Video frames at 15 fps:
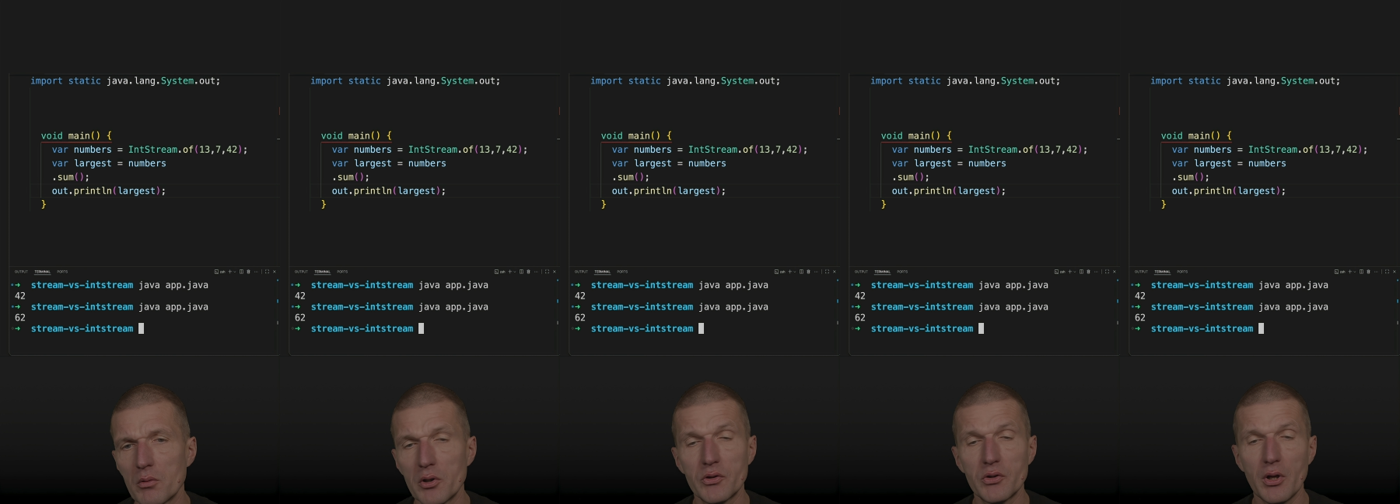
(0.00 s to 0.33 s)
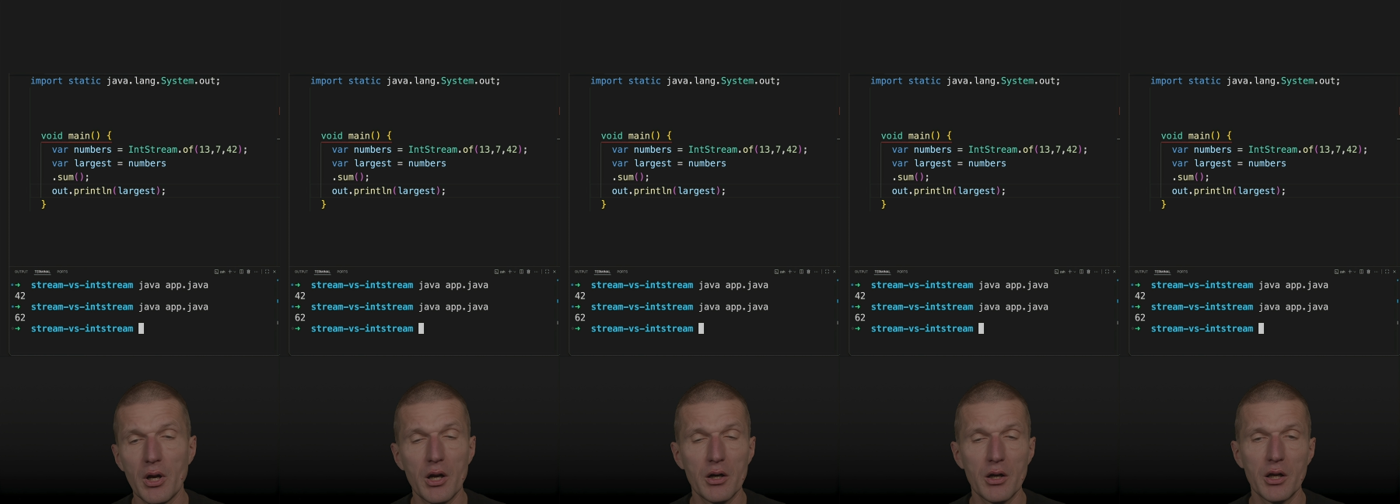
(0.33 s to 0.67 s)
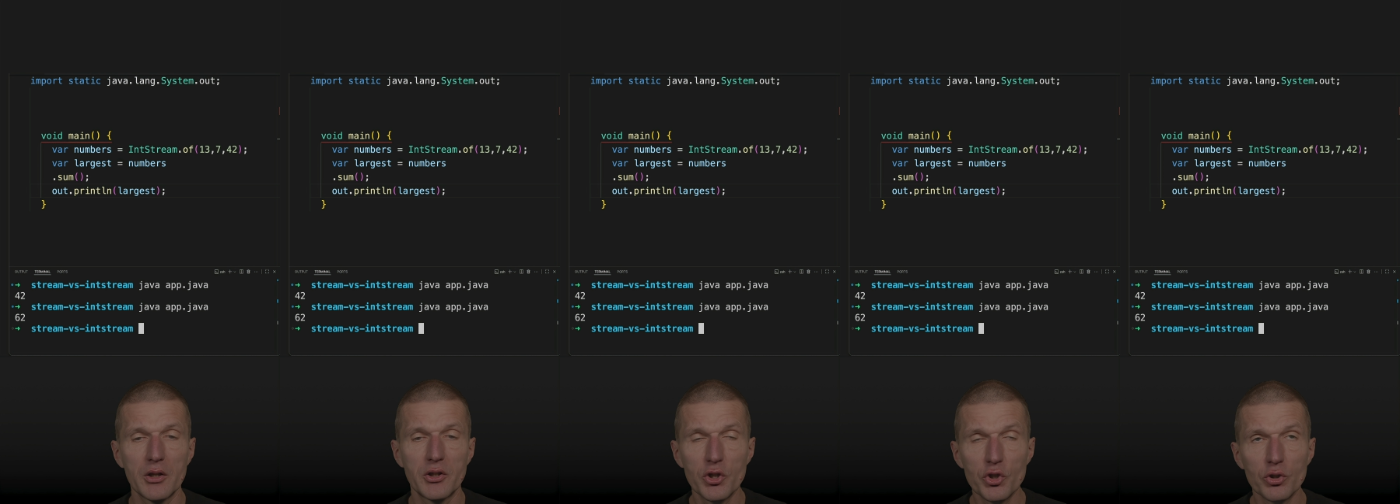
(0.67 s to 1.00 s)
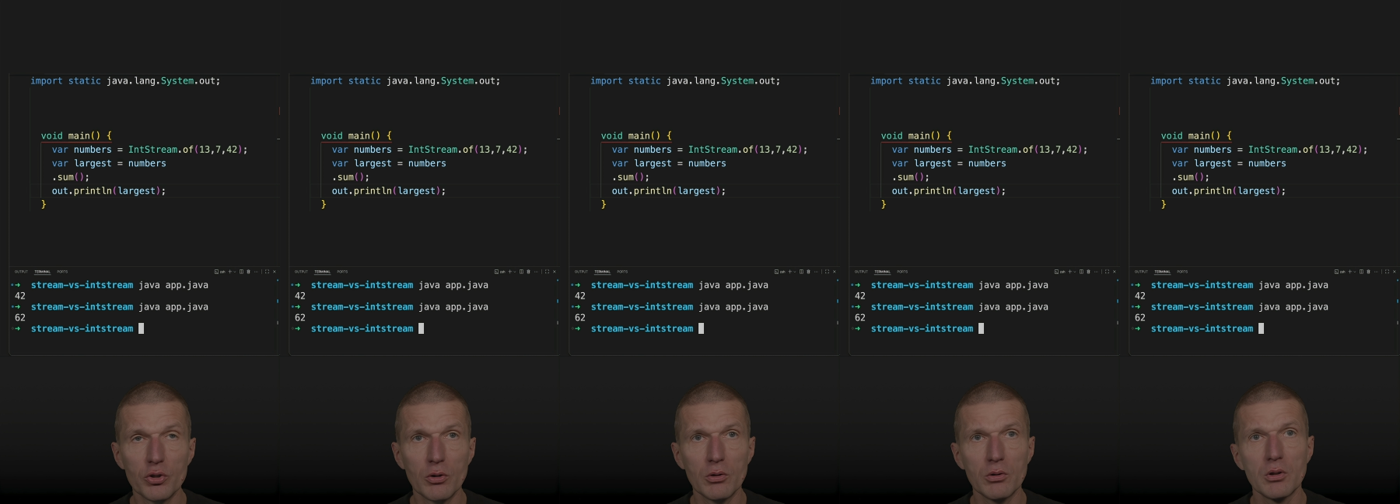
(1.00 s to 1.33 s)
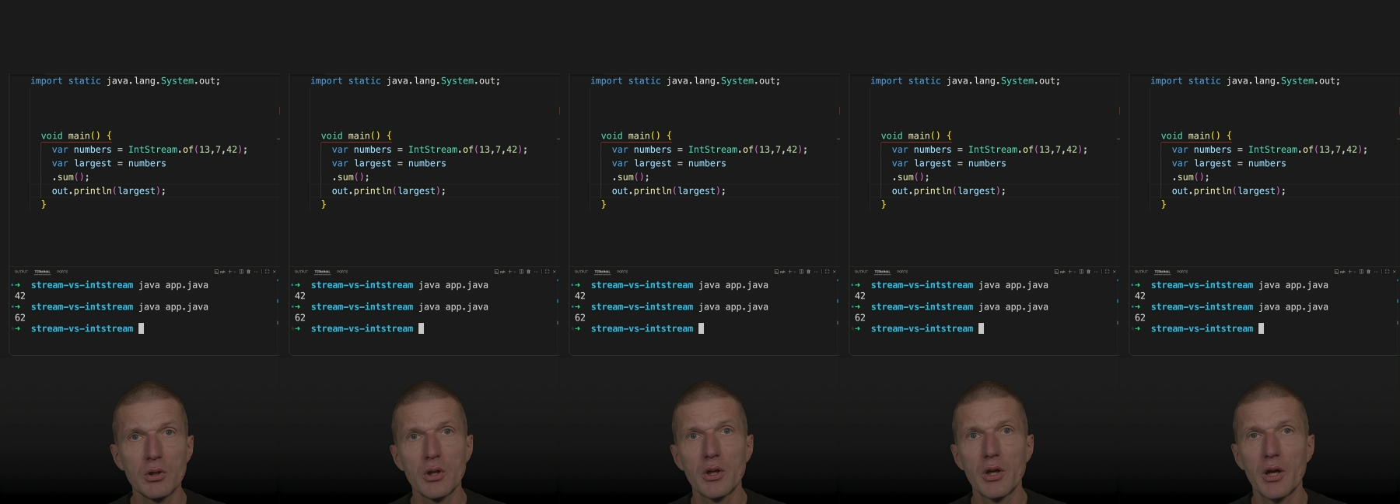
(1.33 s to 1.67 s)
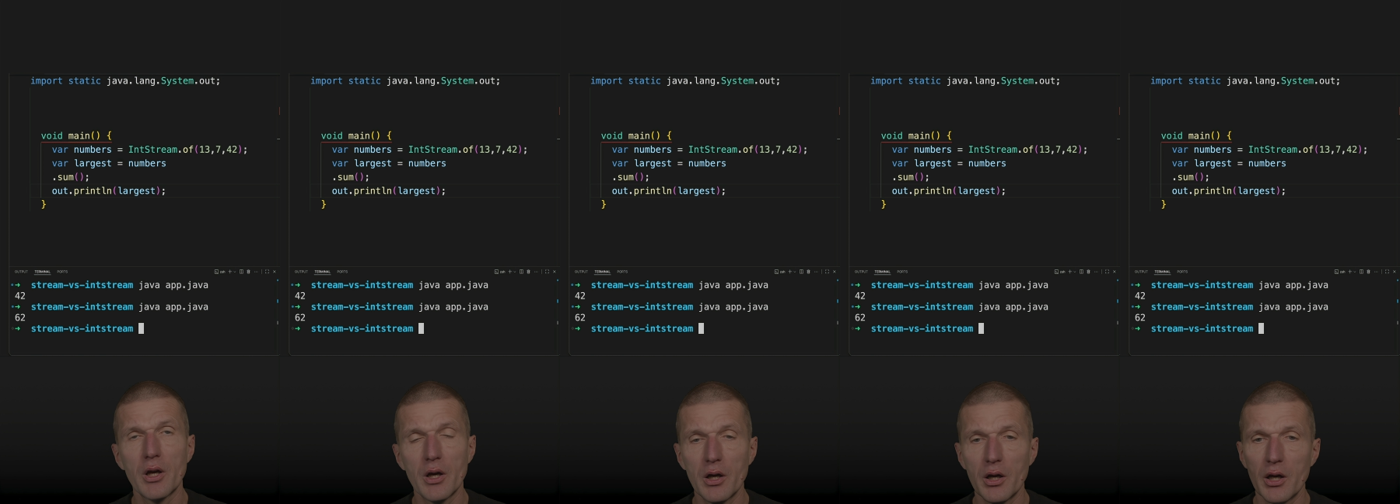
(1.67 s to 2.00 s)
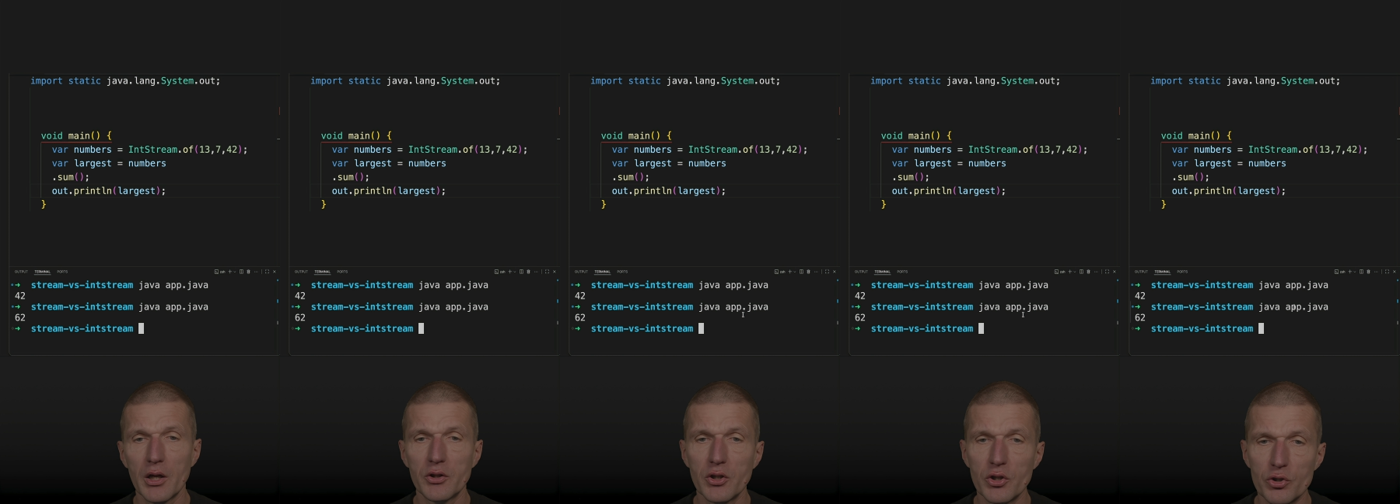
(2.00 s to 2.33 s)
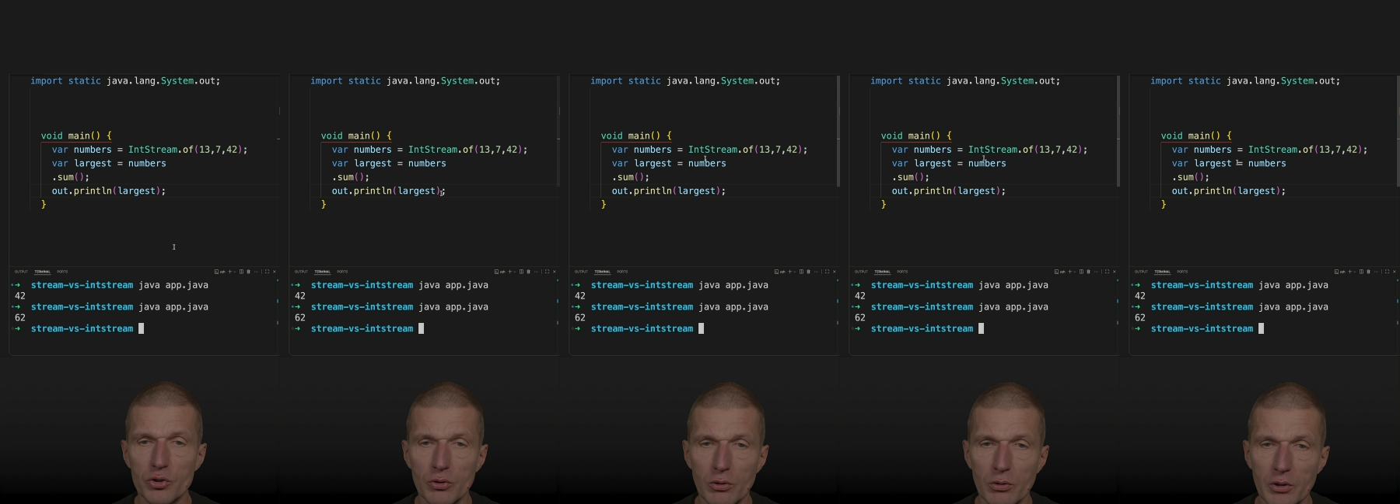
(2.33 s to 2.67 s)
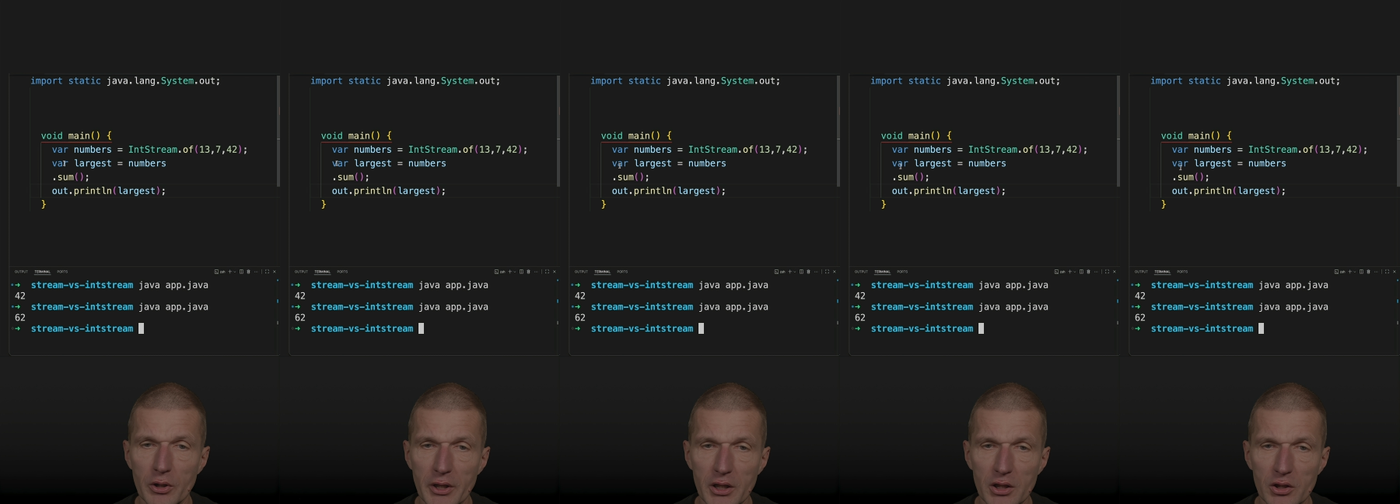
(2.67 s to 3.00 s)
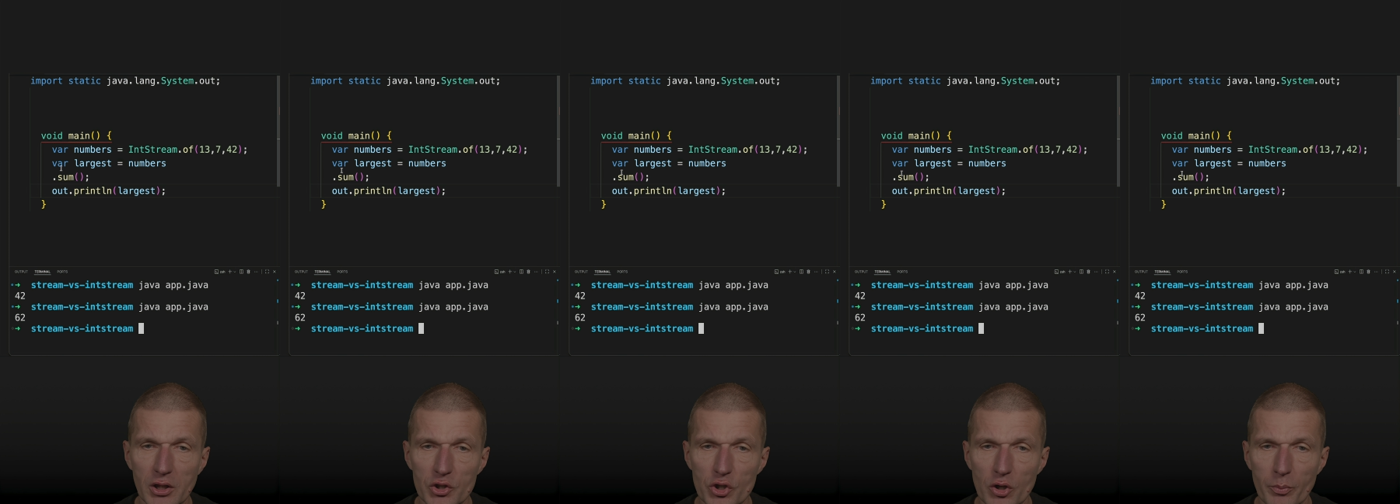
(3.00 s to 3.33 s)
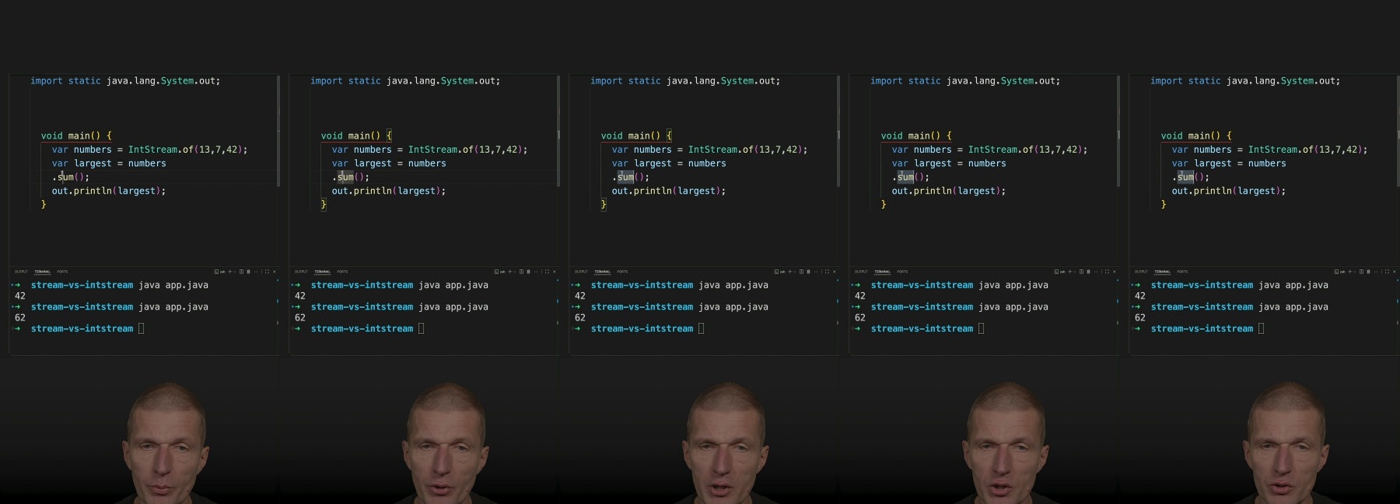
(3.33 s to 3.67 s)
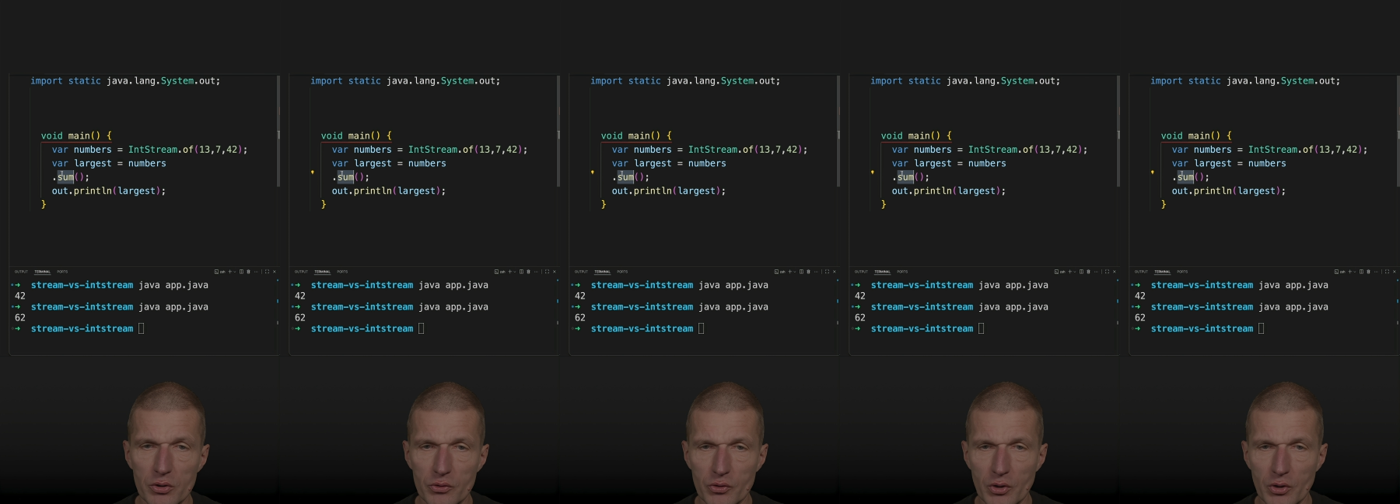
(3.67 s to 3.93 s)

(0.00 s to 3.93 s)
is our additional uh, additional integer operation.